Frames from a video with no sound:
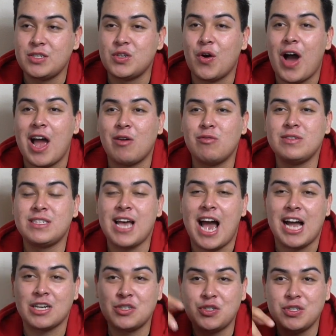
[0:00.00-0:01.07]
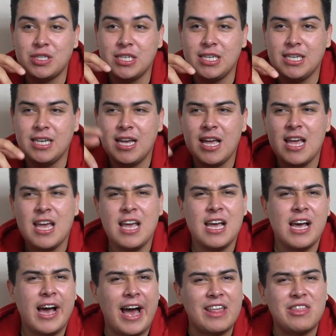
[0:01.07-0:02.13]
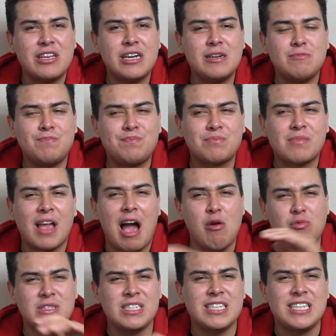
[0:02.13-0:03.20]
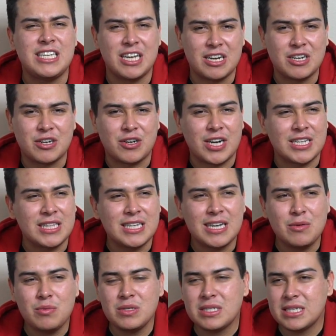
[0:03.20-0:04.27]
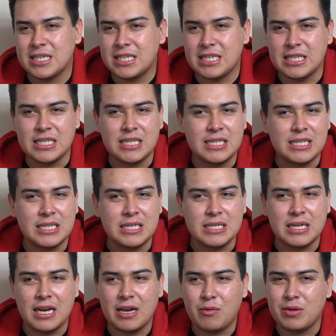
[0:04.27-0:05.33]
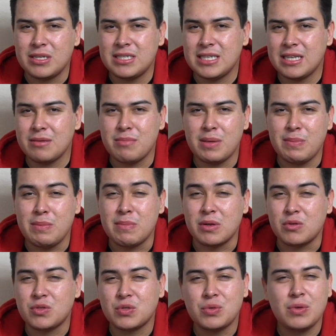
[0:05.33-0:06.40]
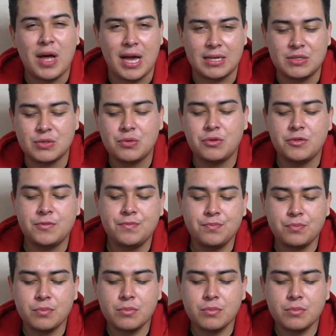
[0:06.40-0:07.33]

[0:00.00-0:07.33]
So I was actually, I think I was like younger. I think I was like in, I want to say like maybe middle school, high school.